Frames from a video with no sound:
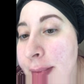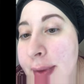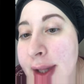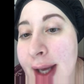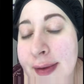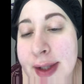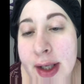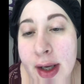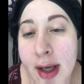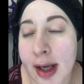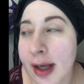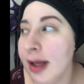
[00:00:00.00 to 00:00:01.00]
left it
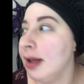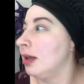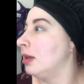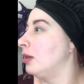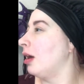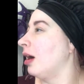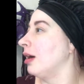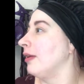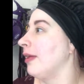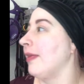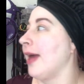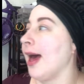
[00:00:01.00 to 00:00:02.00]
on longer
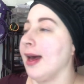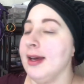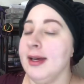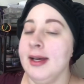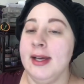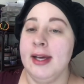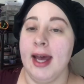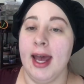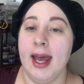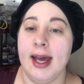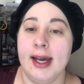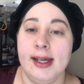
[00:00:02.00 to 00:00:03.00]
than that,
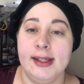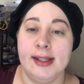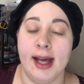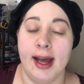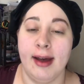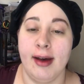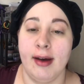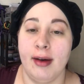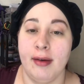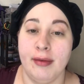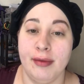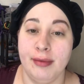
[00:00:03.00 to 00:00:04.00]
and I
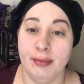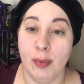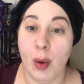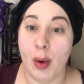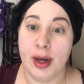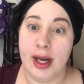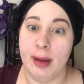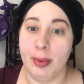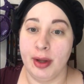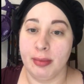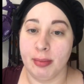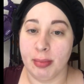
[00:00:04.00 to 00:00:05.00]
have woken up
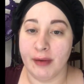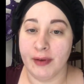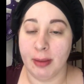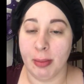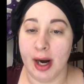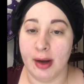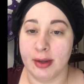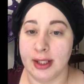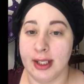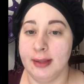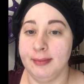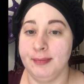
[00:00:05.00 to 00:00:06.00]
with perfect brows
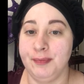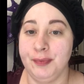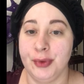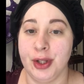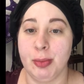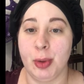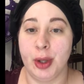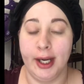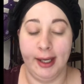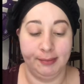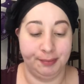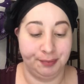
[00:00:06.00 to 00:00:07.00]
in the
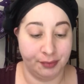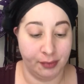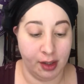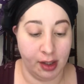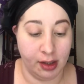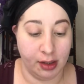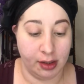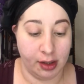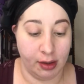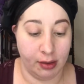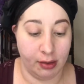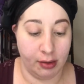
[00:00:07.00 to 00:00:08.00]
morning.
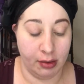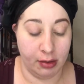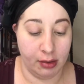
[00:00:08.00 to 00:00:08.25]
So